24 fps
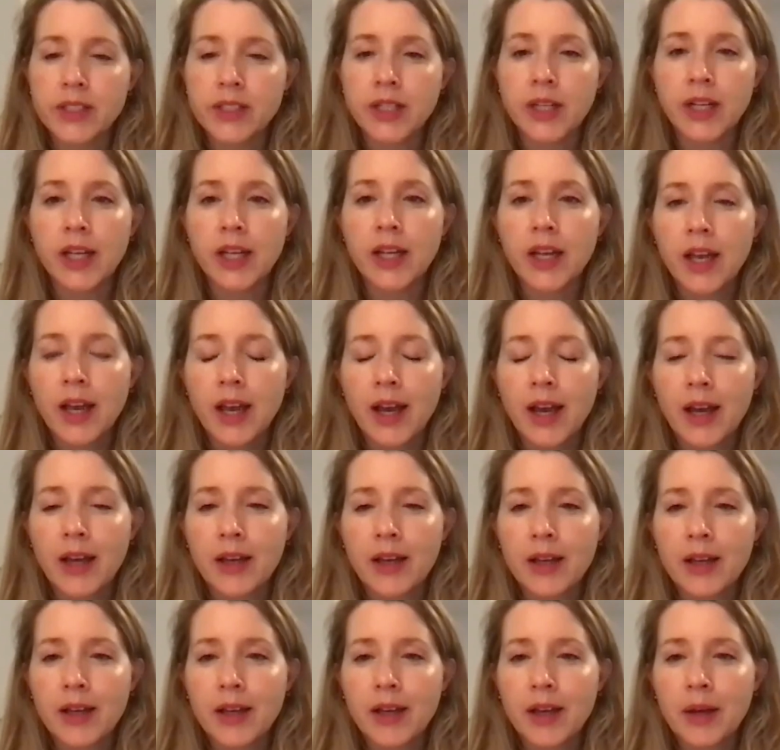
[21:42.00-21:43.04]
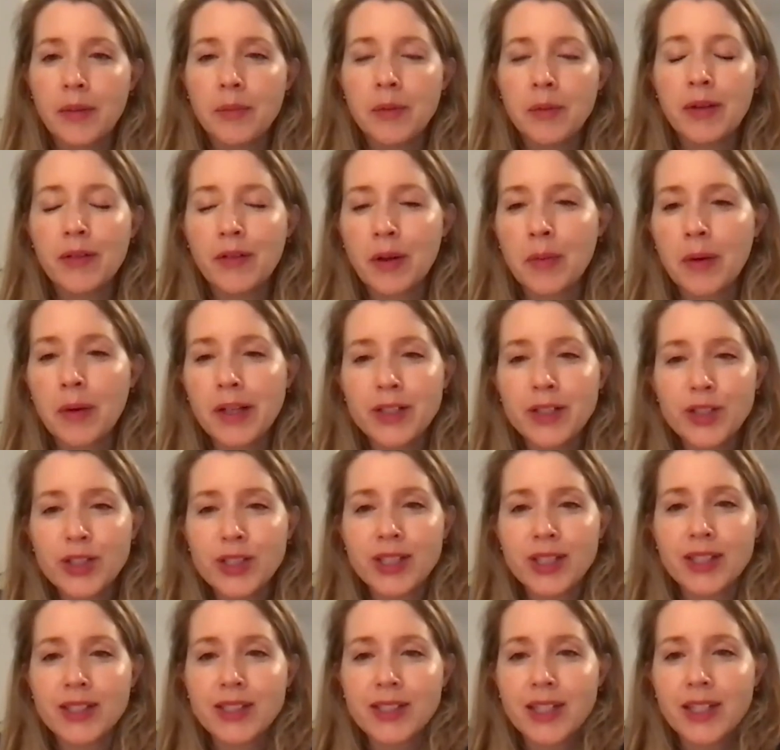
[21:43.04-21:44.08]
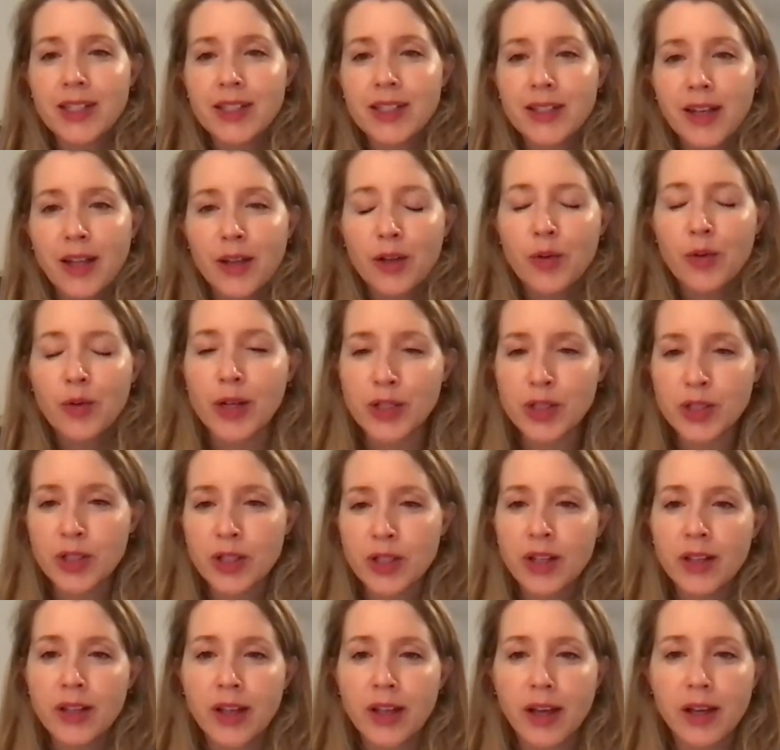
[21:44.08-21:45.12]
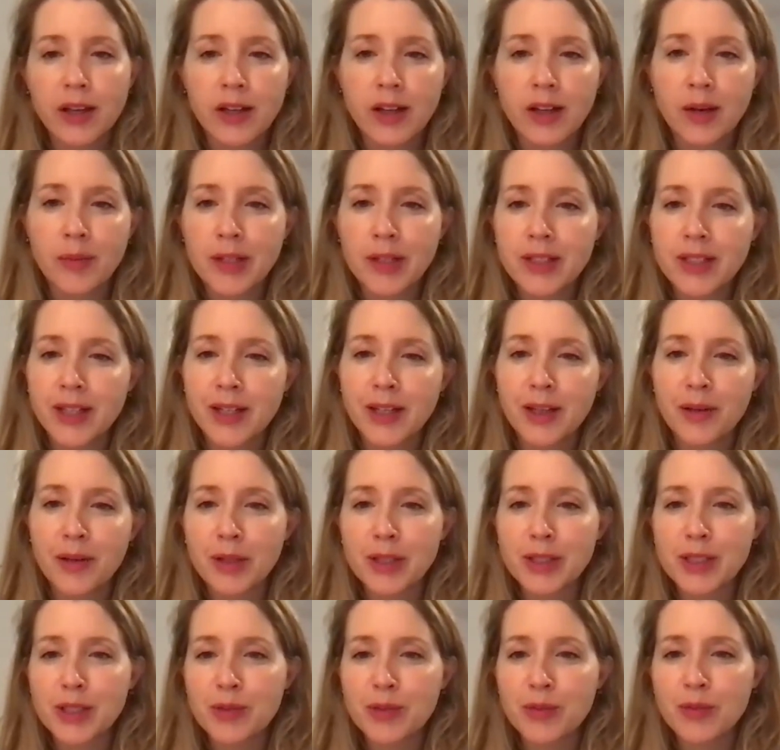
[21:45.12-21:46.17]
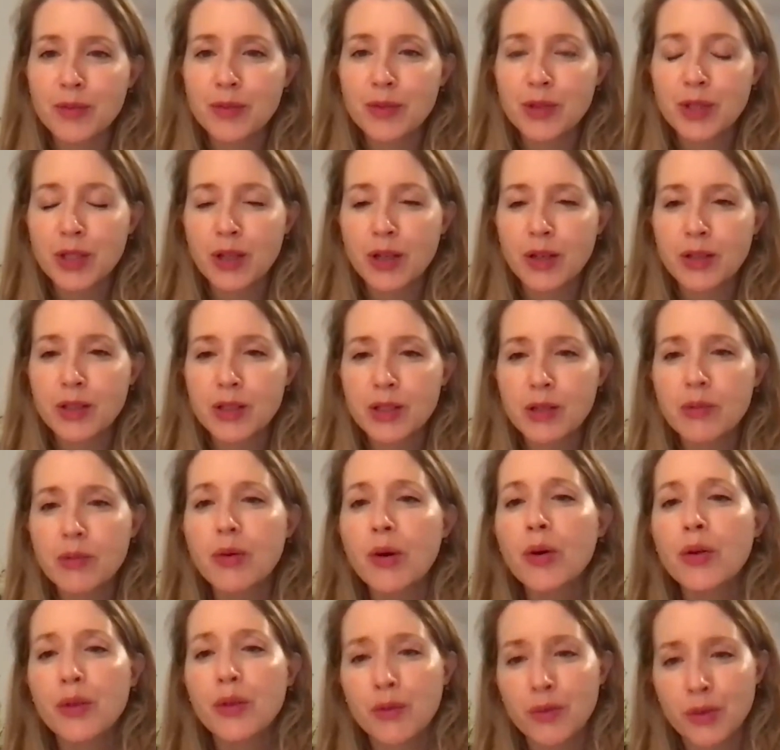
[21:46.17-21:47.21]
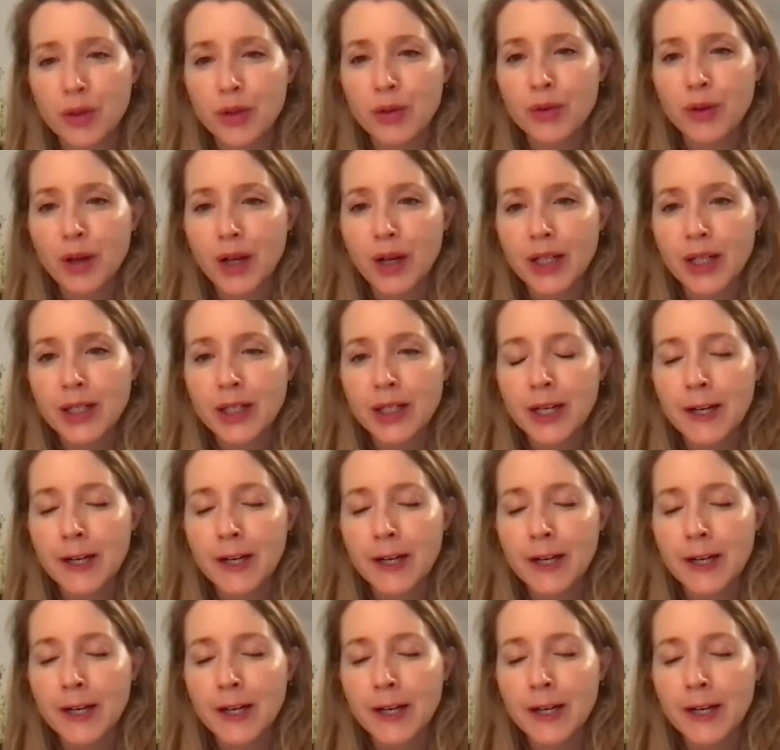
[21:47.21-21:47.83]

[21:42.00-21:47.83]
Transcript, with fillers: Fascinating. I, I um, if I might just extend another question on the economic dynamic to to, to both of you, right?